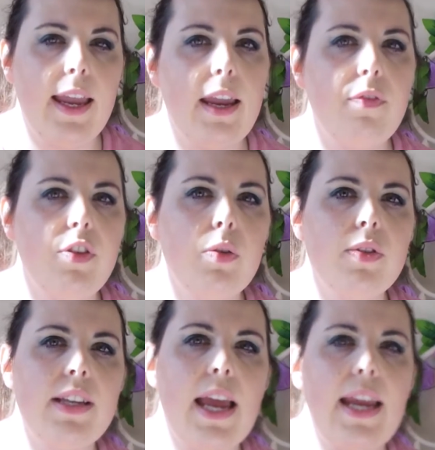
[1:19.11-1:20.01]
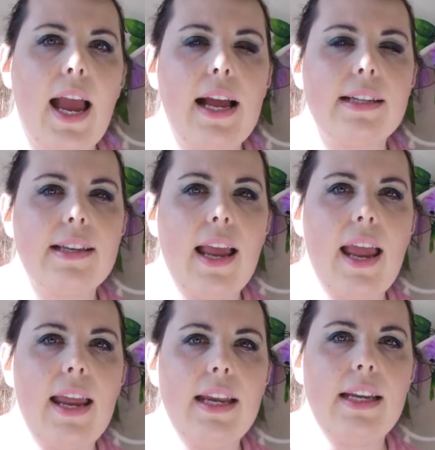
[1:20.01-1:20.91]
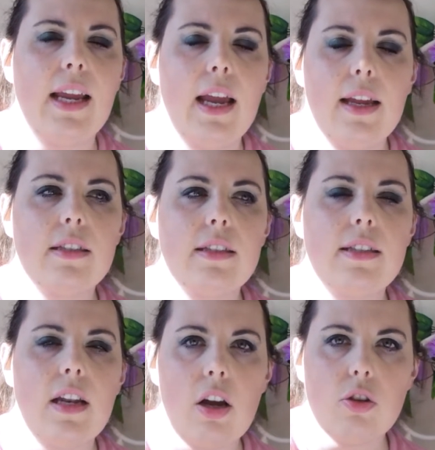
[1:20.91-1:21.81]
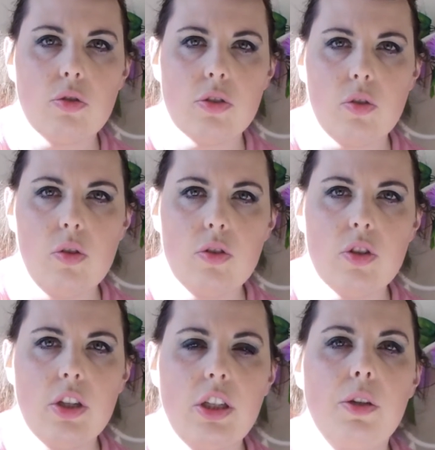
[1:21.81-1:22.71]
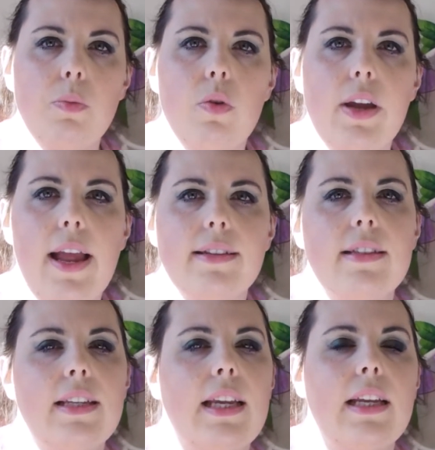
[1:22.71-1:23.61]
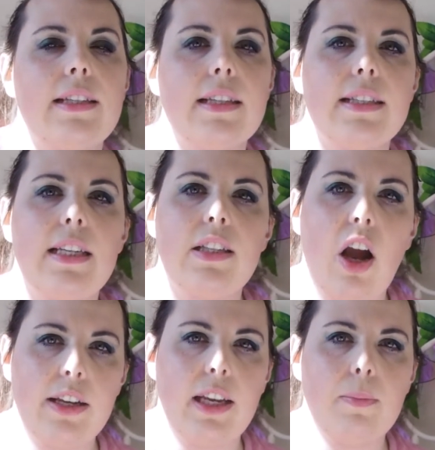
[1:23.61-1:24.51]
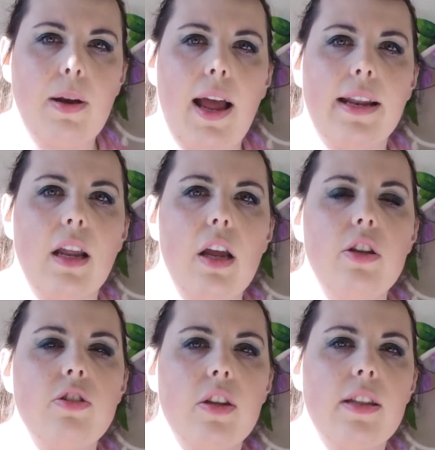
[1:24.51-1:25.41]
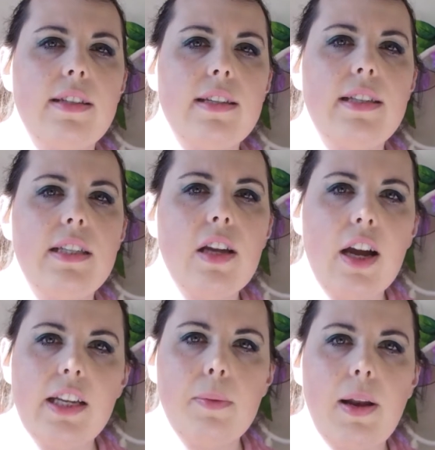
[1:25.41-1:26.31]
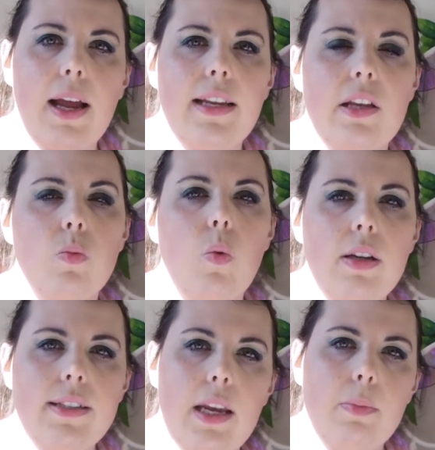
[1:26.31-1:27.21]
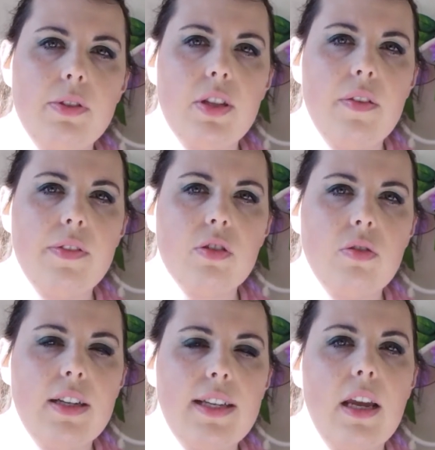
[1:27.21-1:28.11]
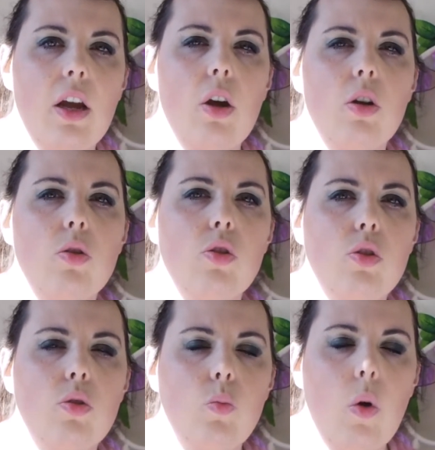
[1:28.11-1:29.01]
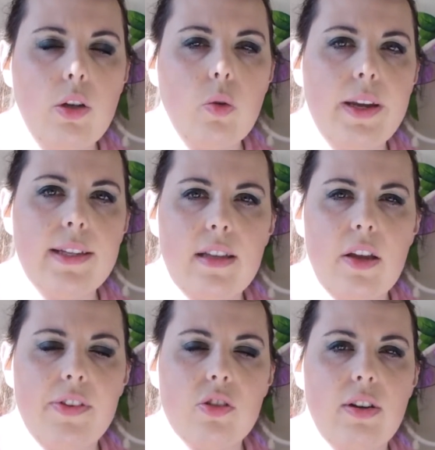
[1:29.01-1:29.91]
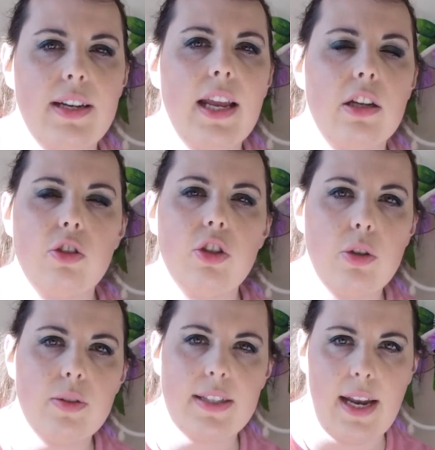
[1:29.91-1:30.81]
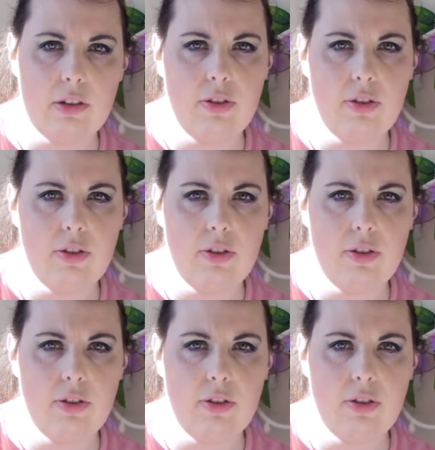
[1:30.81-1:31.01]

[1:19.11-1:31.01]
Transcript: If you stay at a deluxe resort, you will get the Disney dining plan. So the Disney dining plan is 1 table service credit, 1 quick service credit and 2 snack